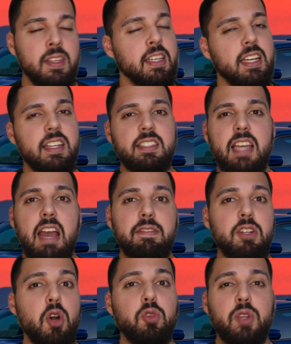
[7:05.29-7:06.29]
It doesn't have
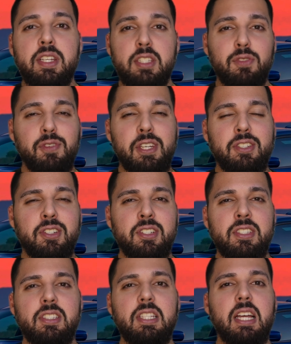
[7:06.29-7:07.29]
no crazy
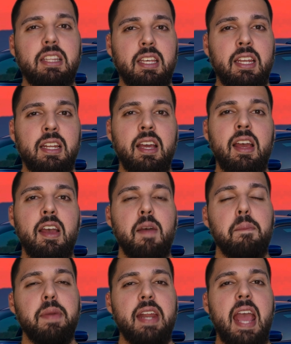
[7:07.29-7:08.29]
features, nothing,
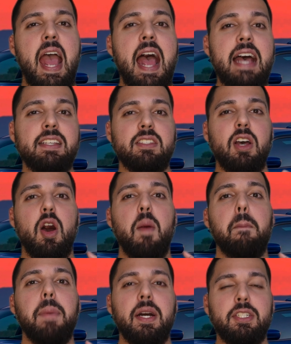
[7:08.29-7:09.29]
but it has a
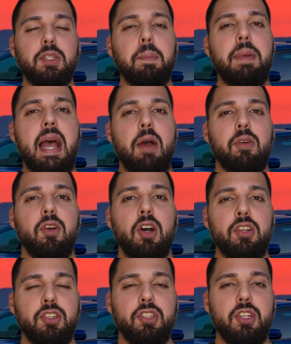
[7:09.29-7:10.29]
bunch of power
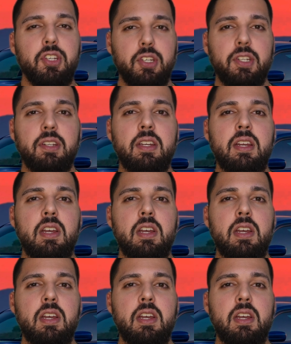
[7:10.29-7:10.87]
under the hood.